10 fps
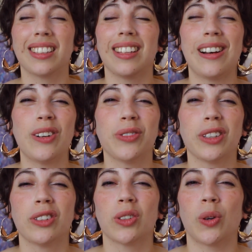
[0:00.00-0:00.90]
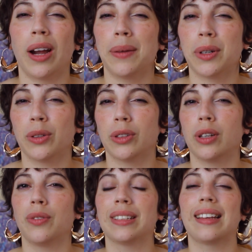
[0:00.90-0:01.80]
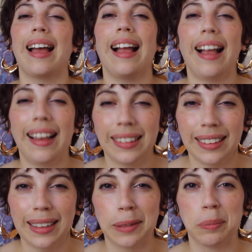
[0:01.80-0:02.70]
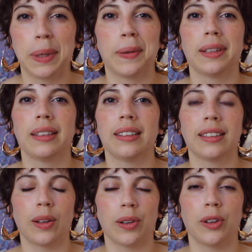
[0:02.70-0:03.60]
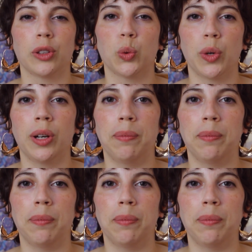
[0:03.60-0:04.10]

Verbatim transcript: self-described herself as anti-imperialist on her Twitter